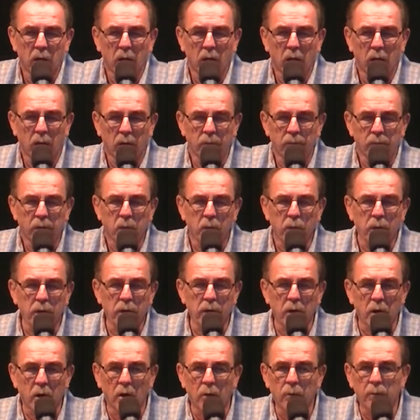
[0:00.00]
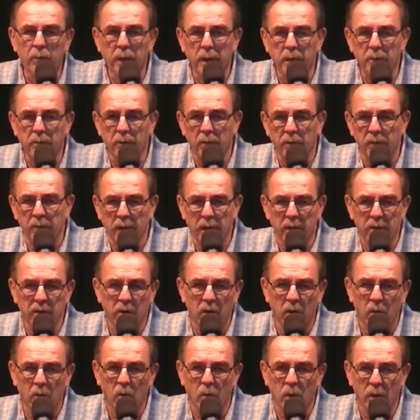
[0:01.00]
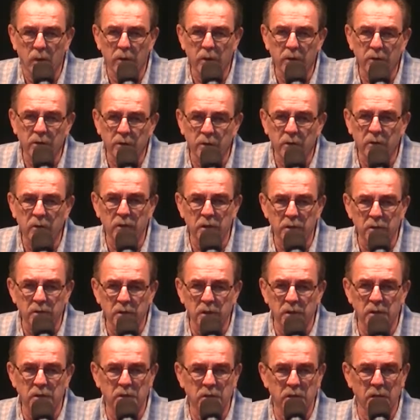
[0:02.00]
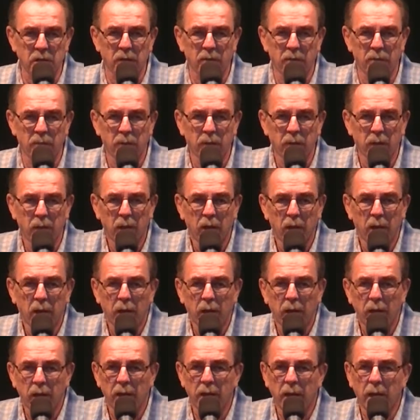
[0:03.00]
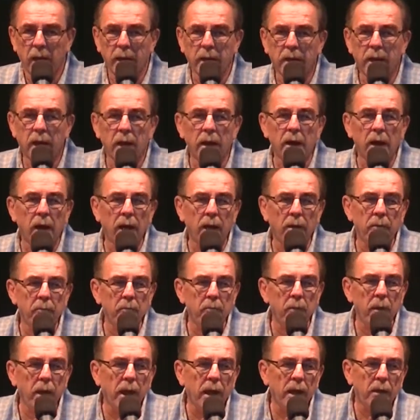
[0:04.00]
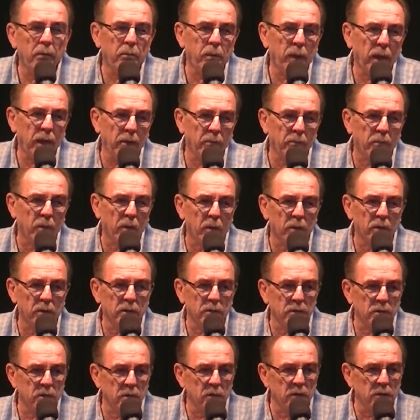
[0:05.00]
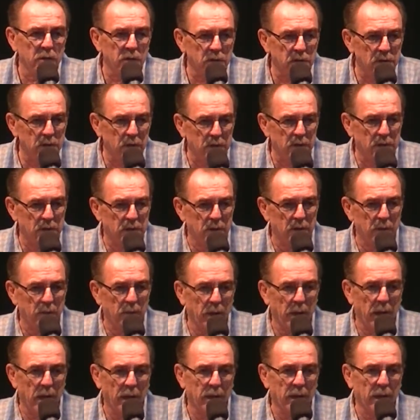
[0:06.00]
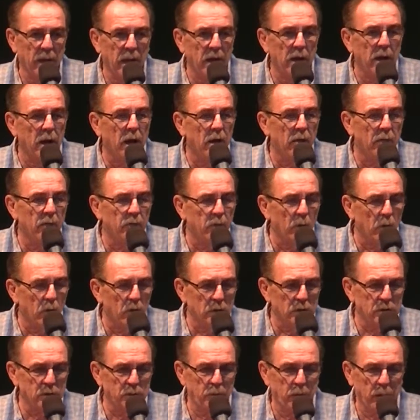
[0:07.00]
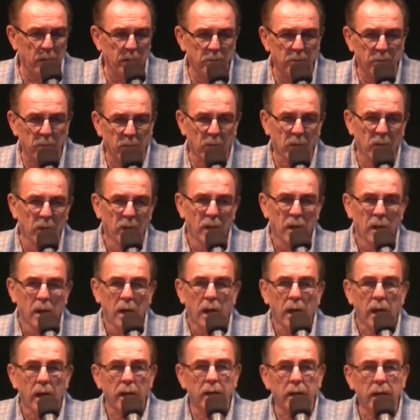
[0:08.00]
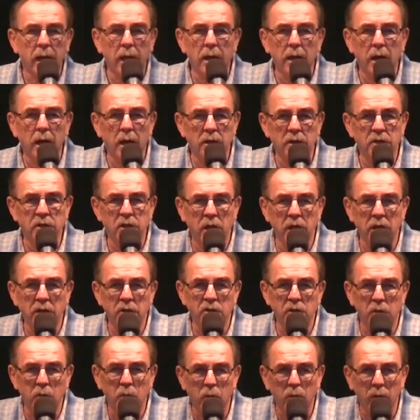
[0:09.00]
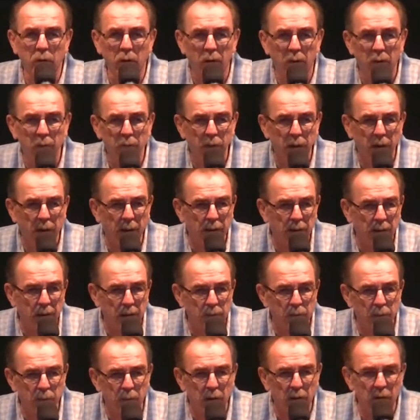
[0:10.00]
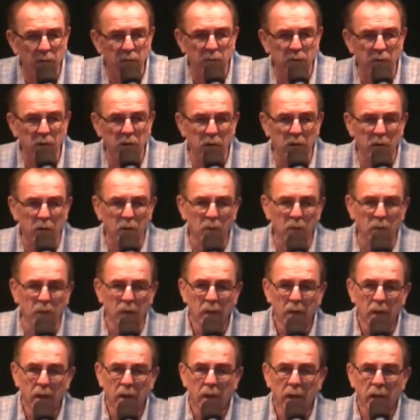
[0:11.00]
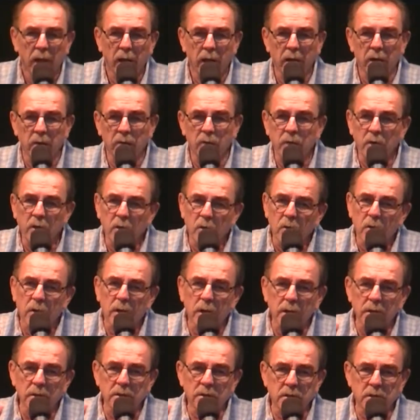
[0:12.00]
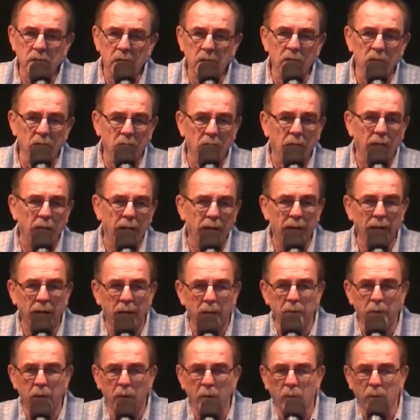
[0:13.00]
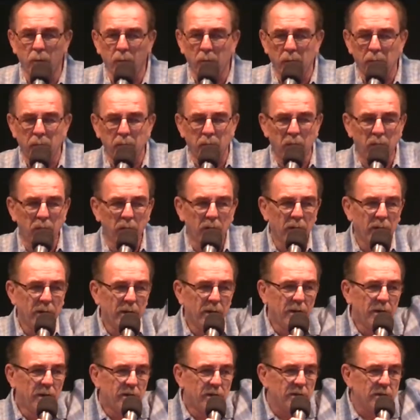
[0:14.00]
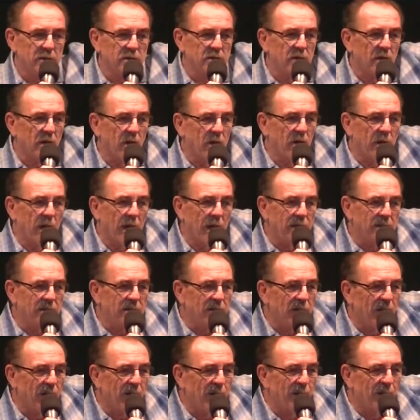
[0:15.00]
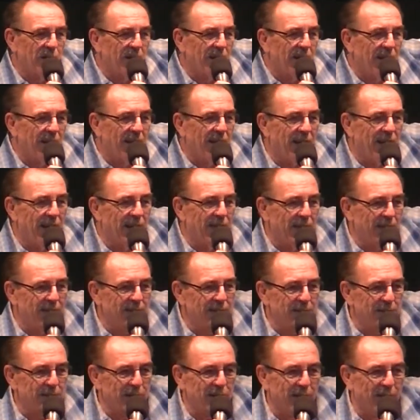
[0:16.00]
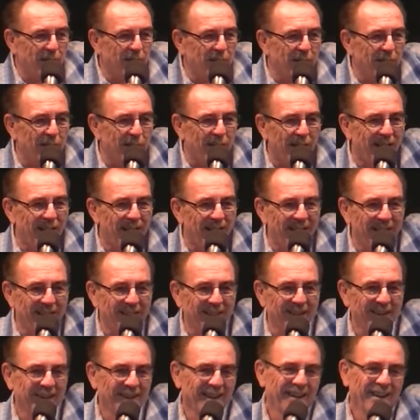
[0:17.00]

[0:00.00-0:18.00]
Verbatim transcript: Um, we know people that don't want to do the system. And I cannot make people do the system. I cannot force people. I cannot change your will, but I can pray for you. And if you can see the light, how many remember the song, I Saw the Light, I Saw the Light?